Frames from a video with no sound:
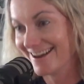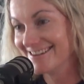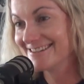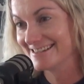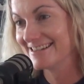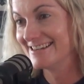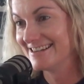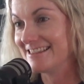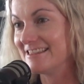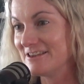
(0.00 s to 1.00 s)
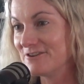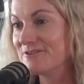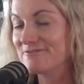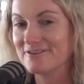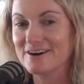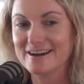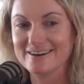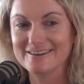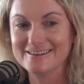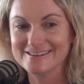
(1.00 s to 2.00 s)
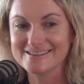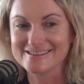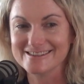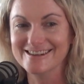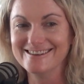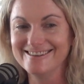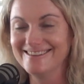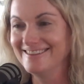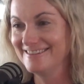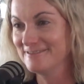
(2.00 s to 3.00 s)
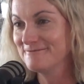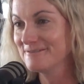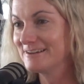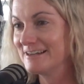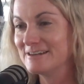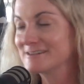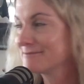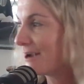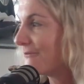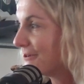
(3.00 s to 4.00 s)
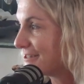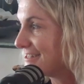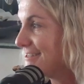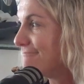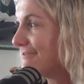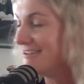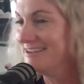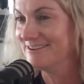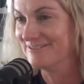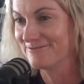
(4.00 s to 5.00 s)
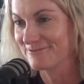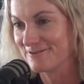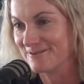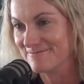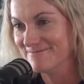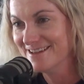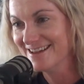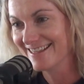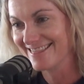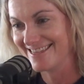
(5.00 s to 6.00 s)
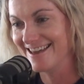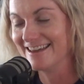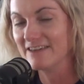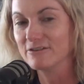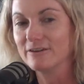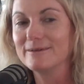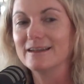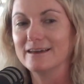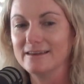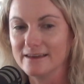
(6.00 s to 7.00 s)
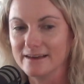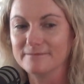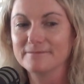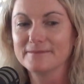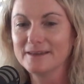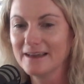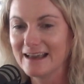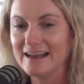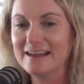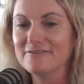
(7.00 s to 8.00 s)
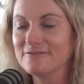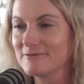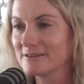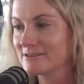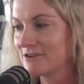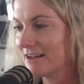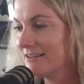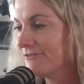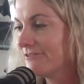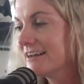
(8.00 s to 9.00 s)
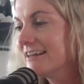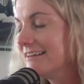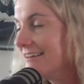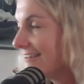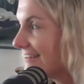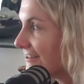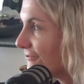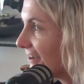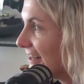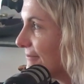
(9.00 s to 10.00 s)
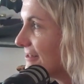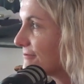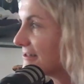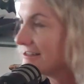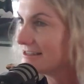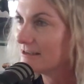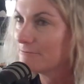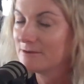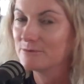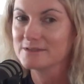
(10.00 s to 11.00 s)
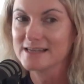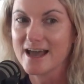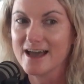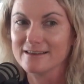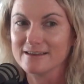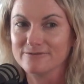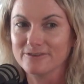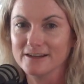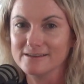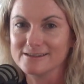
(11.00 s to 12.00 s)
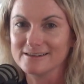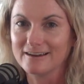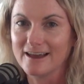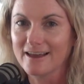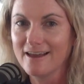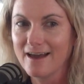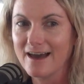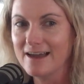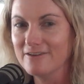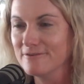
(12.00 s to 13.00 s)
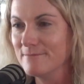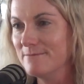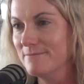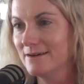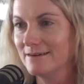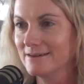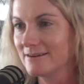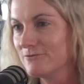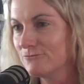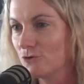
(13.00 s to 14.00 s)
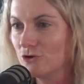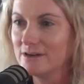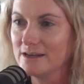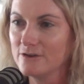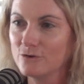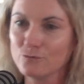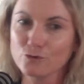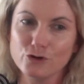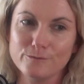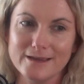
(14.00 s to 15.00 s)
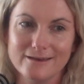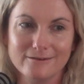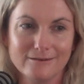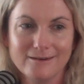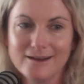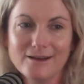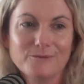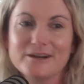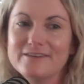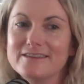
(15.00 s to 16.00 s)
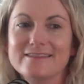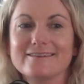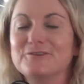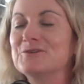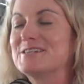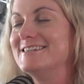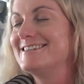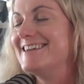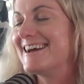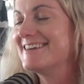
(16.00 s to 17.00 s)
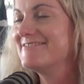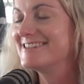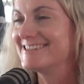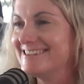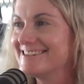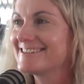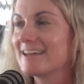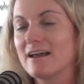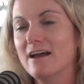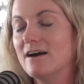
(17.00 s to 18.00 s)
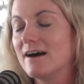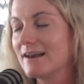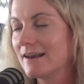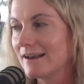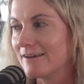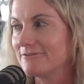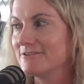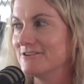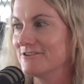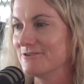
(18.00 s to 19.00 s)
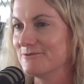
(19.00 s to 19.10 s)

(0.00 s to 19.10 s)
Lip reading: is the unifier. It doesn't matter what discipline you're from. Everyone will be like, yeah. And everyone's got, and the funny bit is when you see people tag their friends and are like, hey, remember, Rodney or Ruby or whatever the horse's name is. And you're just like, I'd love to know